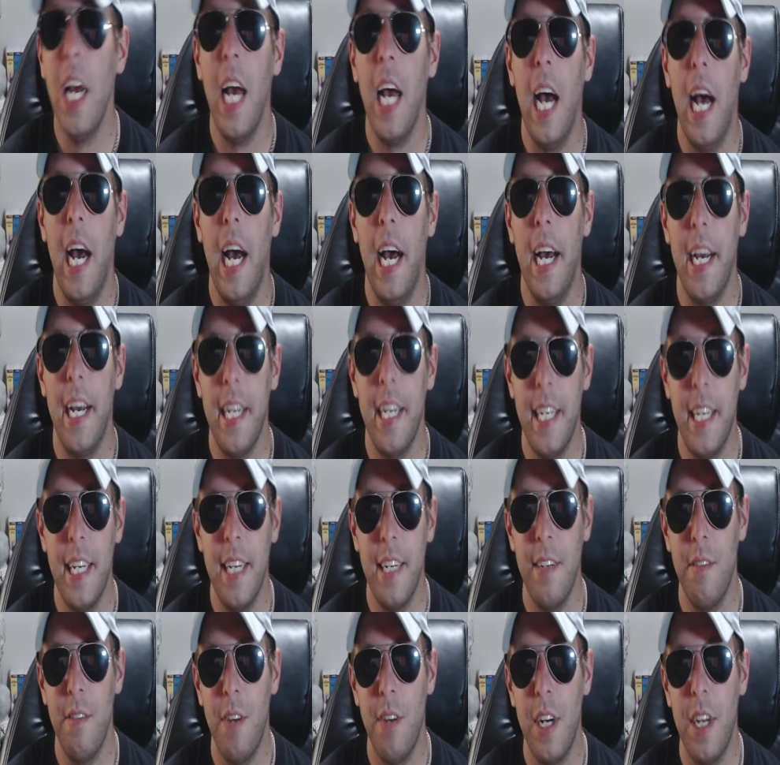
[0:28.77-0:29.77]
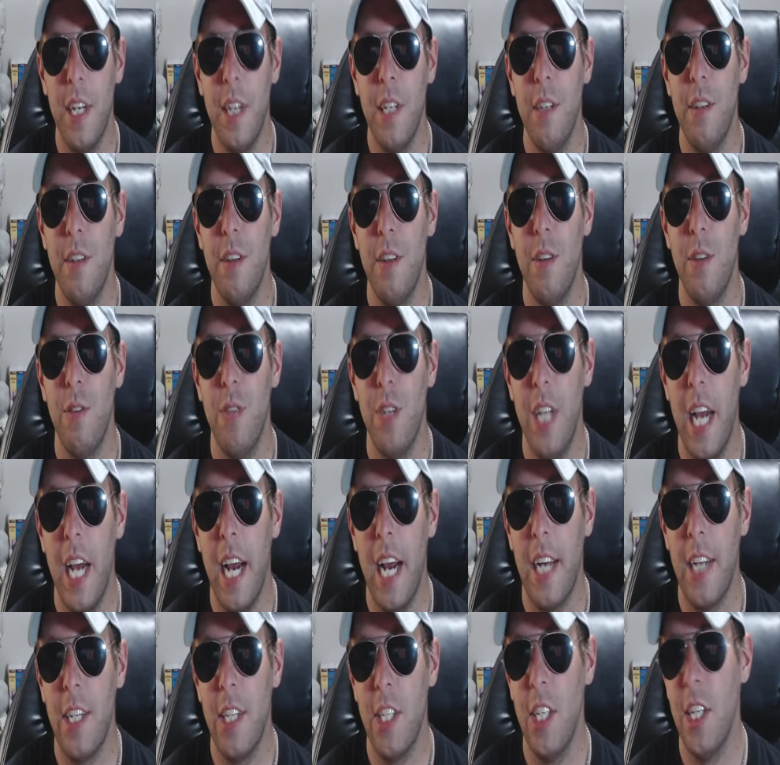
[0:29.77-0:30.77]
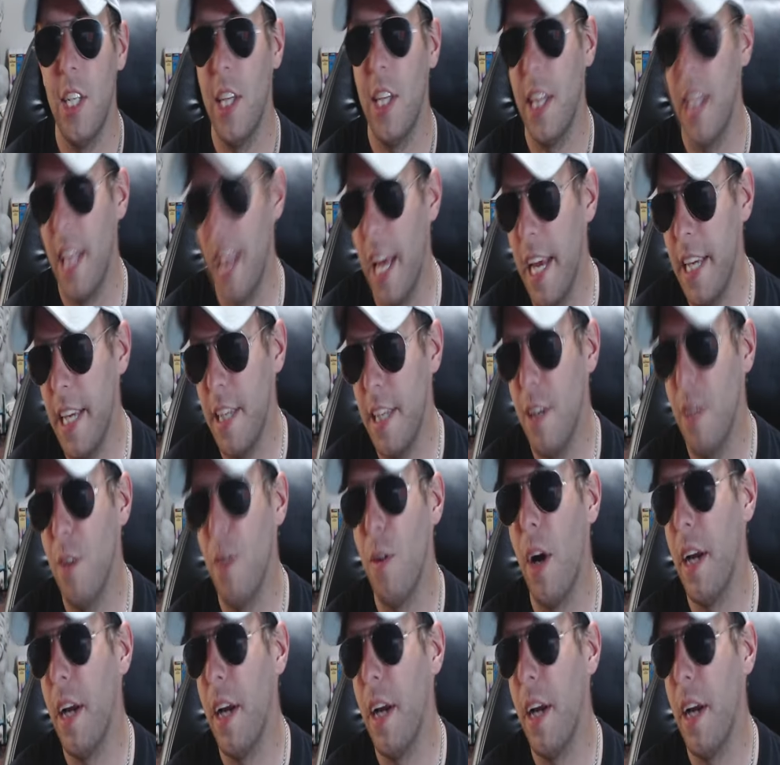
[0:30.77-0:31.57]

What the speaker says: getting right into the reaction, thank you.